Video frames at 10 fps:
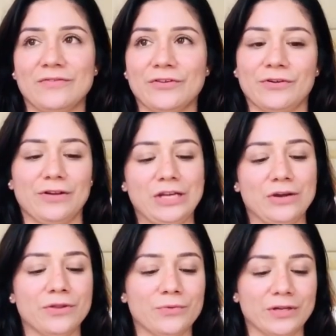for you
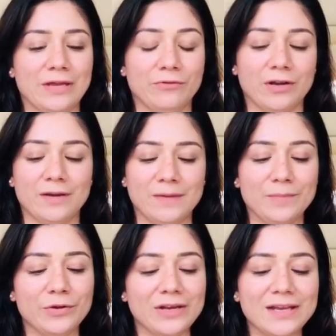know the work that we're going to be
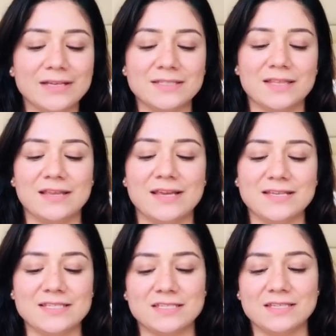putting into
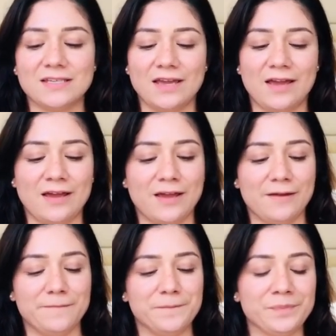this
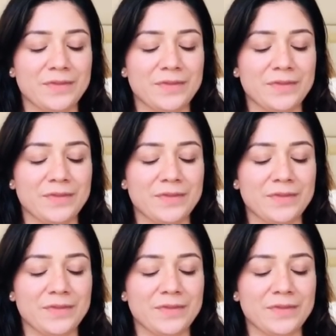um,